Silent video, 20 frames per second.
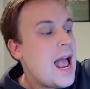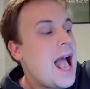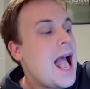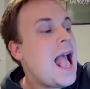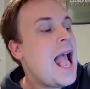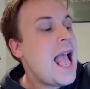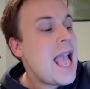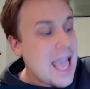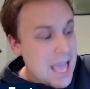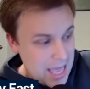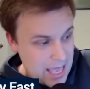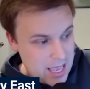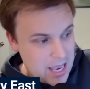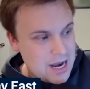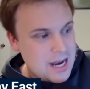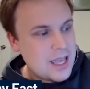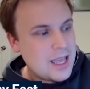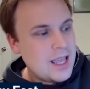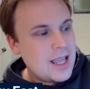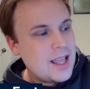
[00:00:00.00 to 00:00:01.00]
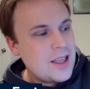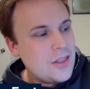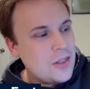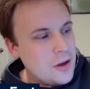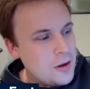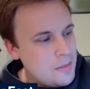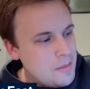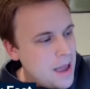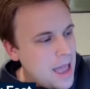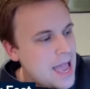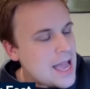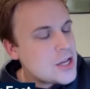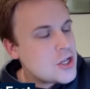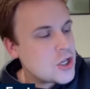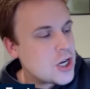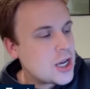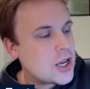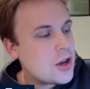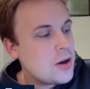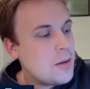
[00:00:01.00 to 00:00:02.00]
and the
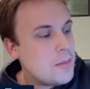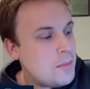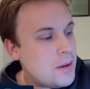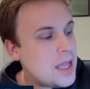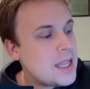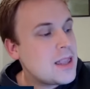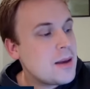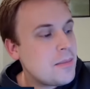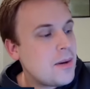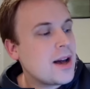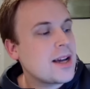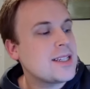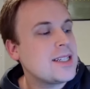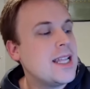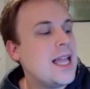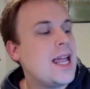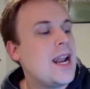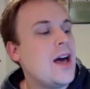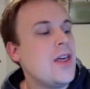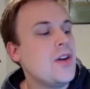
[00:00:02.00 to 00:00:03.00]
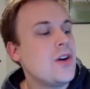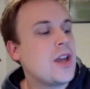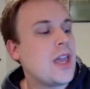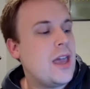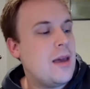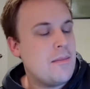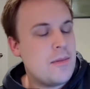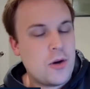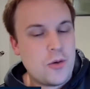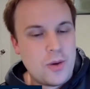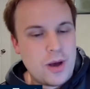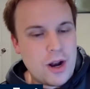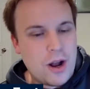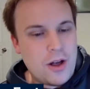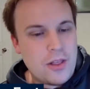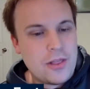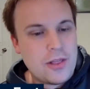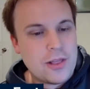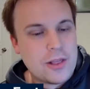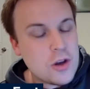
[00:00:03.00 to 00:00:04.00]
Magic beat the Bucks in that other game but
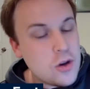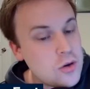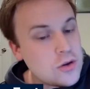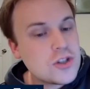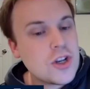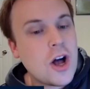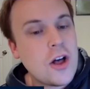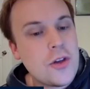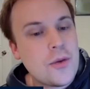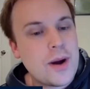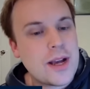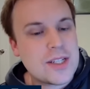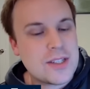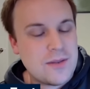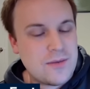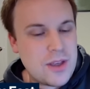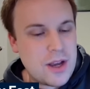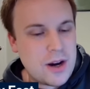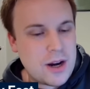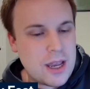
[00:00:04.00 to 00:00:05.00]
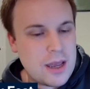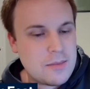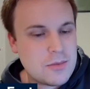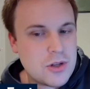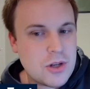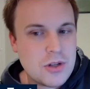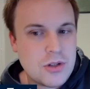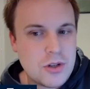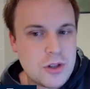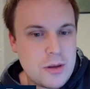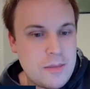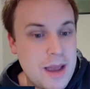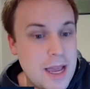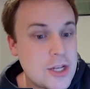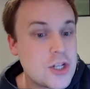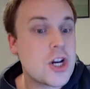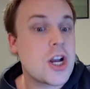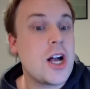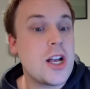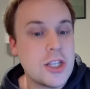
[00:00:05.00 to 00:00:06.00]
lose all the rest of their games. So the
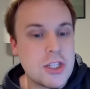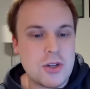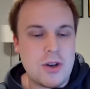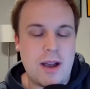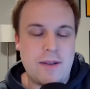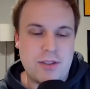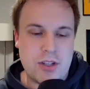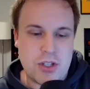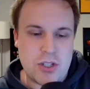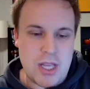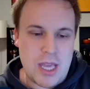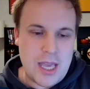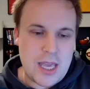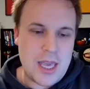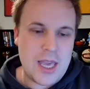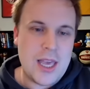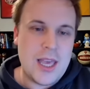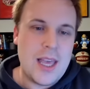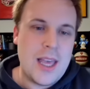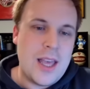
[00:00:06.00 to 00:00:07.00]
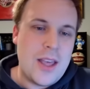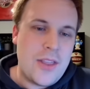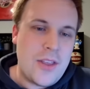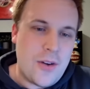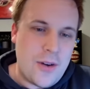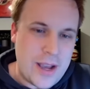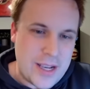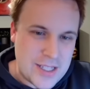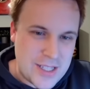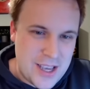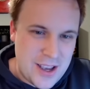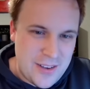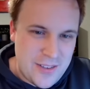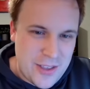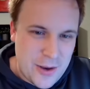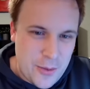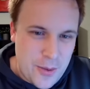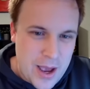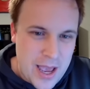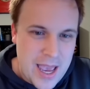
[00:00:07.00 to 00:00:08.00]
Magic also have to stink the rest of
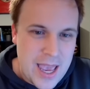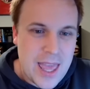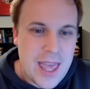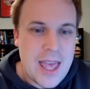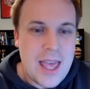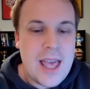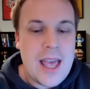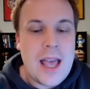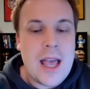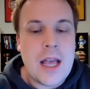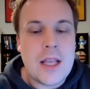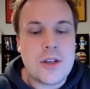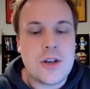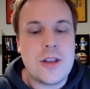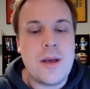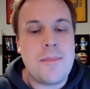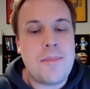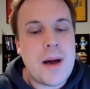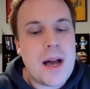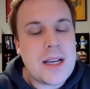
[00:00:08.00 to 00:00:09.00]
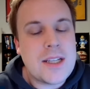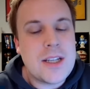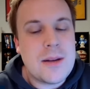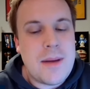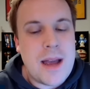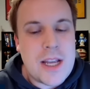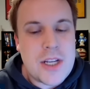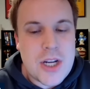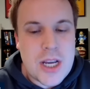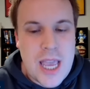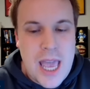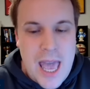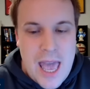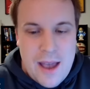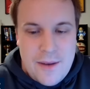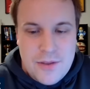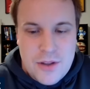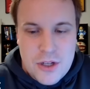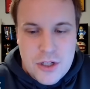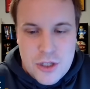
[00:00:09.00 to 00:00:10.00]
the way. So the Bucks and Magic
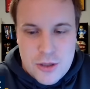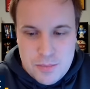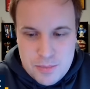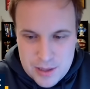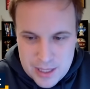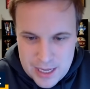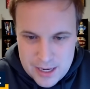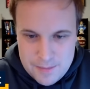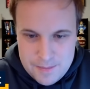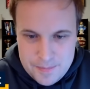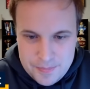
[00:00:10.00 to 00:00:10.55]
have to split,